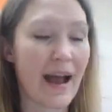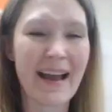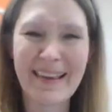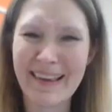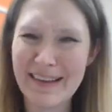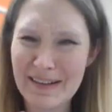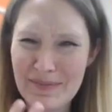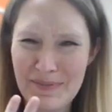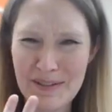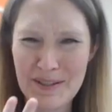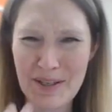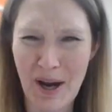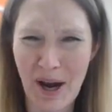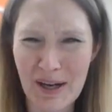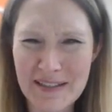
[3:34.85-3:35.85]
I can't even
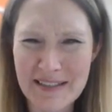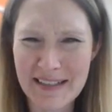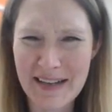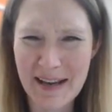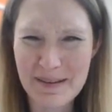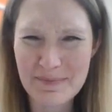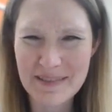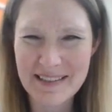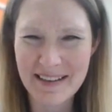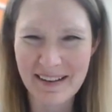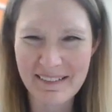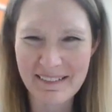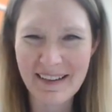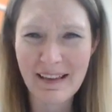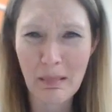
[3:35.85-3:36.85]
talk today, I'm
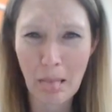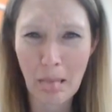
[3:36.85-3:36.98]
sorry,